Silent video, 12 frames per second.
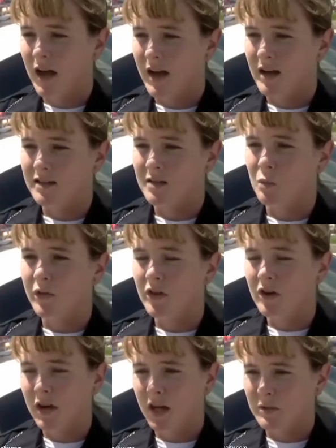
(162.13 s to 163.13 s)
she was
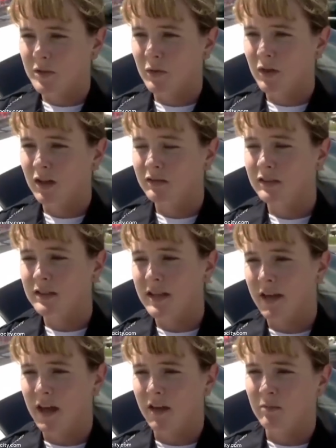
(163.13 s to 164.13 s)
rescued by law
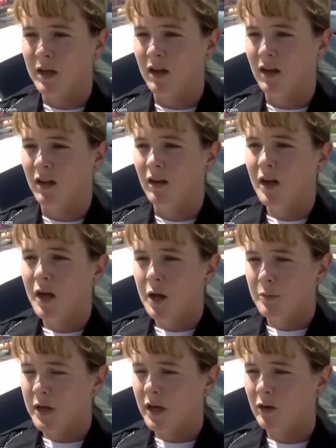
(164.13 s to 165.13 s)
enforcement agencies
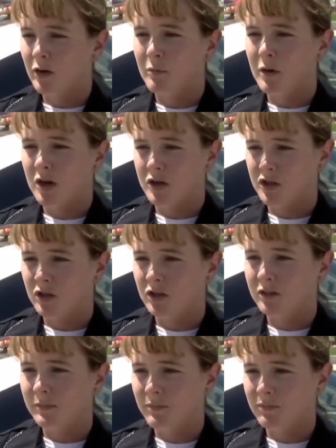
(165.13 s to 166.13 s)
based on a
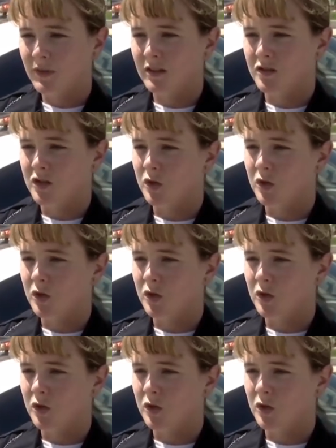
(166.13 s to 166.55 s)
person's tip.